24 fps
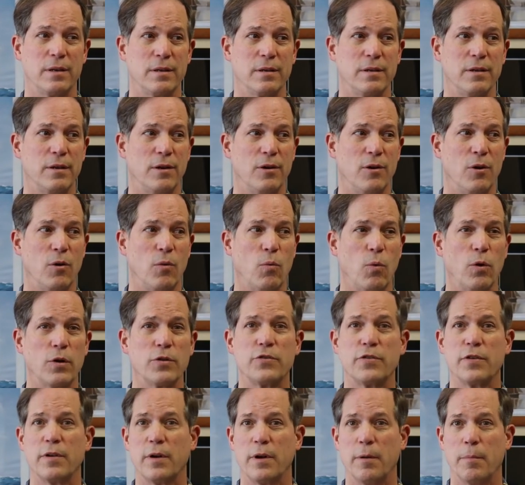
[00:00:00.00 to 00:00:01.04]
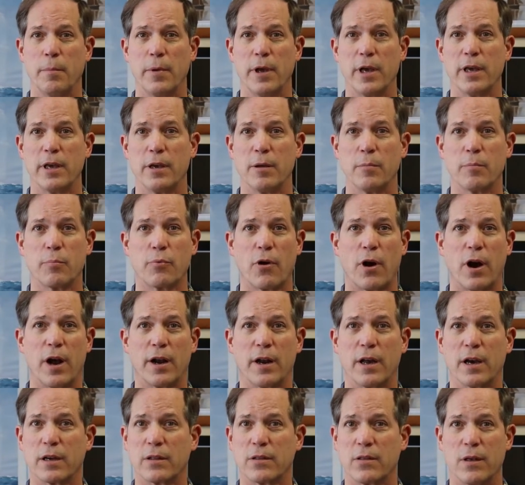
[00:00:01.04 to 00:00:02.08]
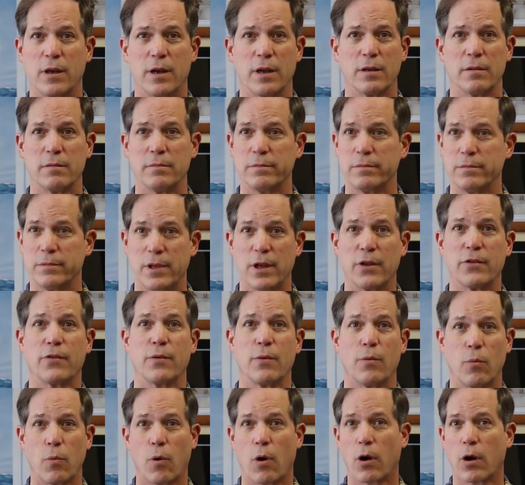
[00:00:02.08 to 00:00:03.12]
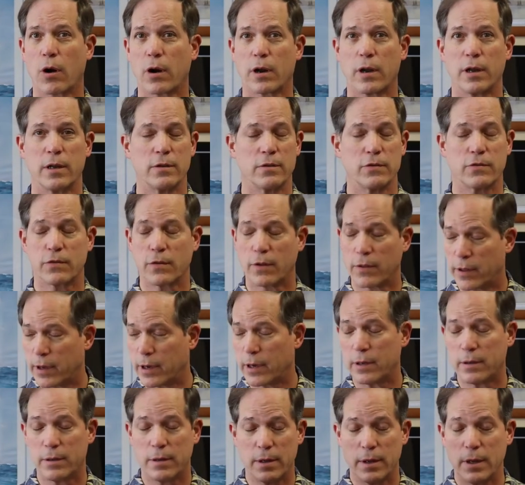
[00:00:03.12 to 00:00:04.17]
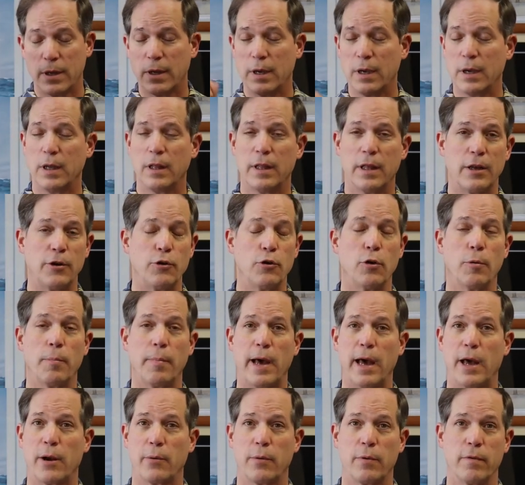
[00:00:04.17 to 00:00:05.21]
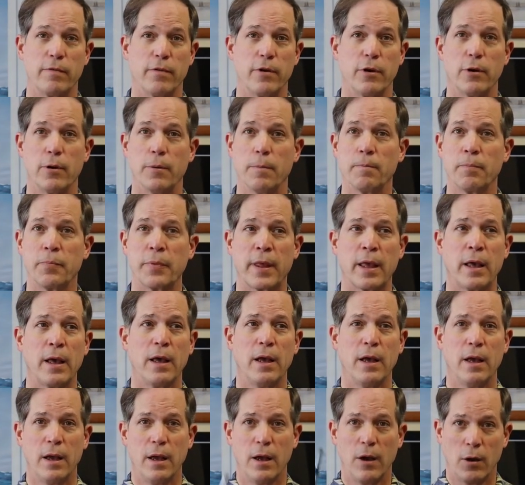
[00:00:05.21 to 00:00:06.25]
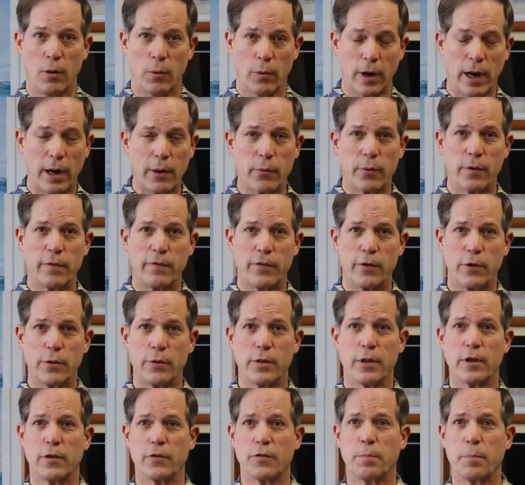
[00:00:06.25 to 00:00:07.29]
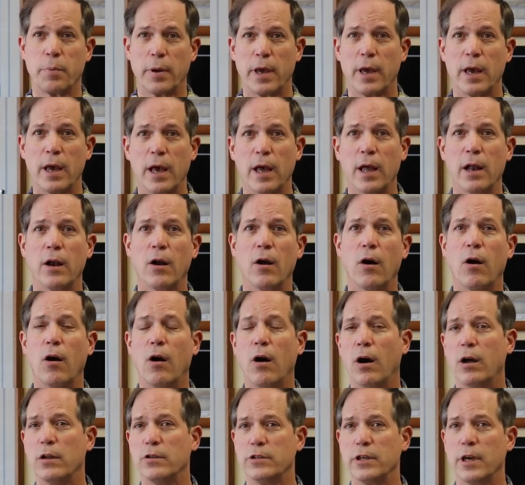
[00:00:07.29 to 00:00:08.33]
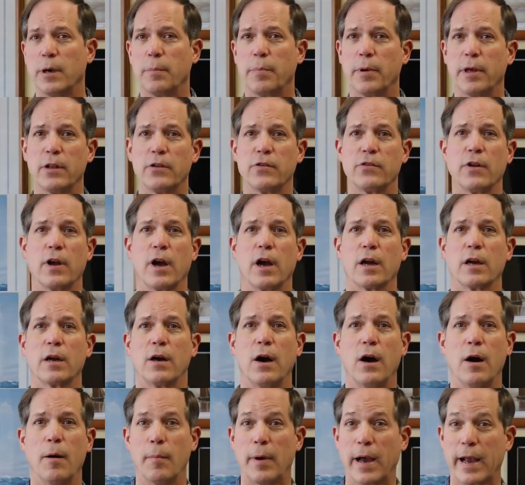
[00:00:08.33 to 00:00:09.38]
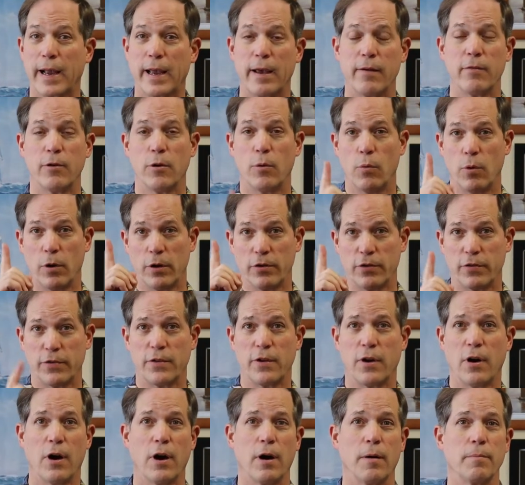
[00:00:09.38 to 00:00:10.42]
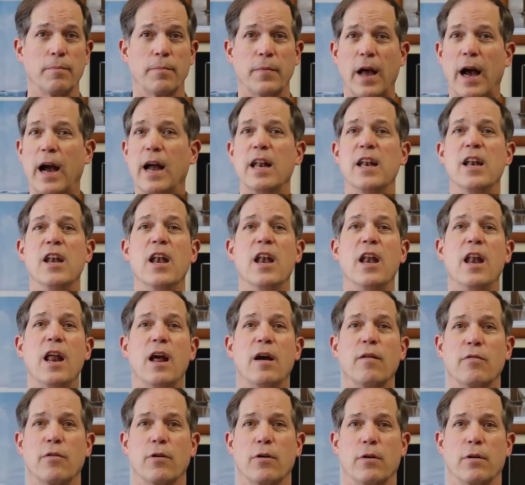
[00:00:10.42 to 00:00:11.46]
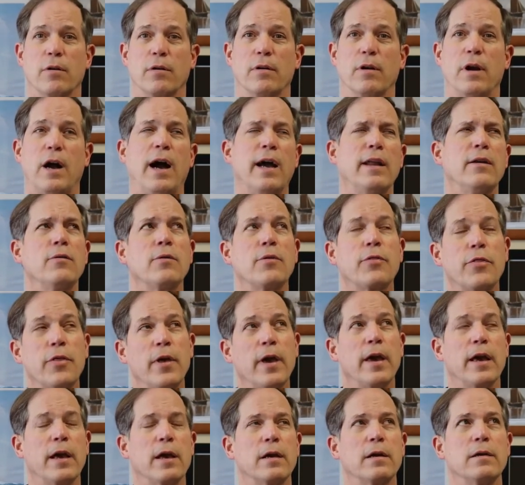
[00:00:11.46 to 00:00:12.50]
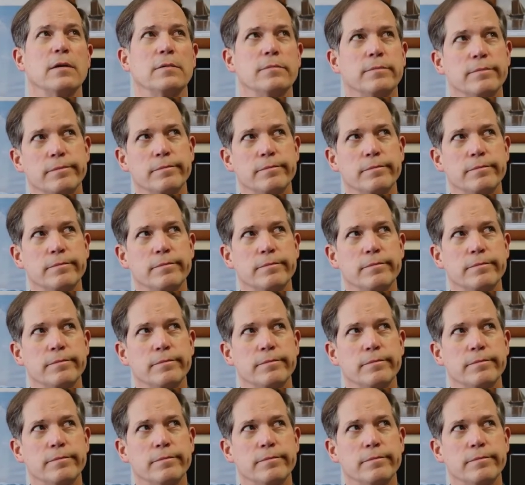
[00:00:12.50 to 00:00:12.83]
you know once in a million product that doesn't work, and so they they do a bad review. When I reviewed this pen on JetPens.com, I gave it a one star. I never, I don't think